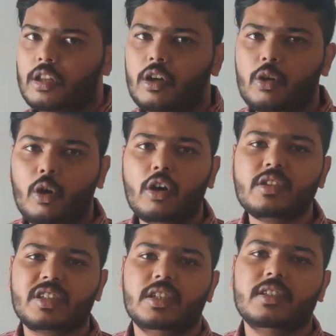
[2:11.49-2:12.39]
The
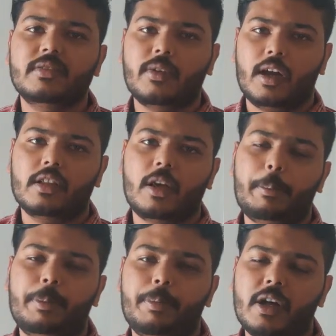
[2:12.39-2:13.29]
coach is
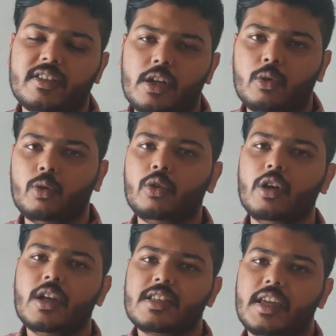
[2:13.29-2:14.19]
the person who